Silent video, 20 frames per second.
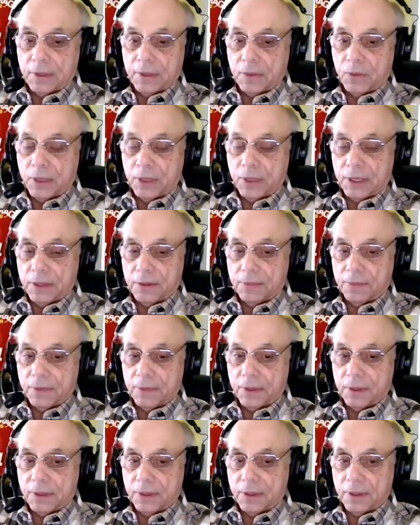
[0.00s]
well,
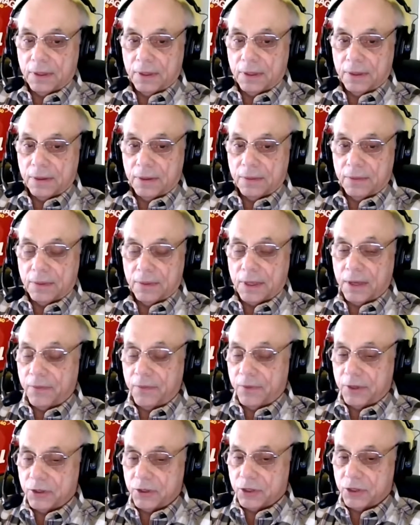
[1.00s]

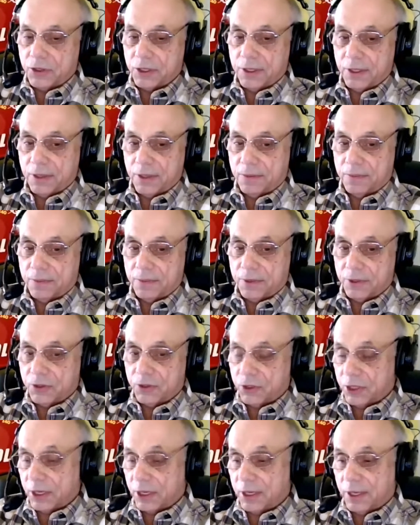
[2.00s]
obviously they're
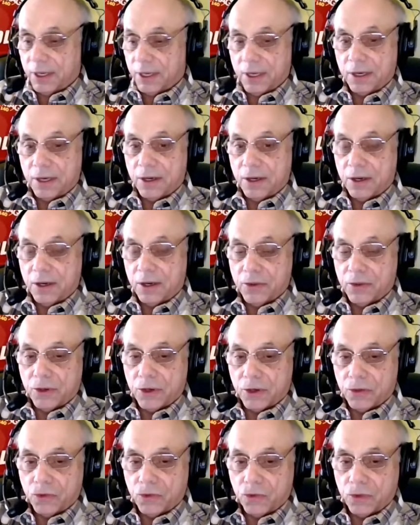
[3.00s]
selling it in other
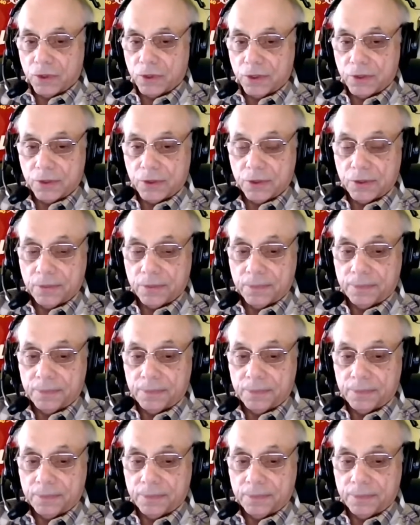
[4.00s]
countries.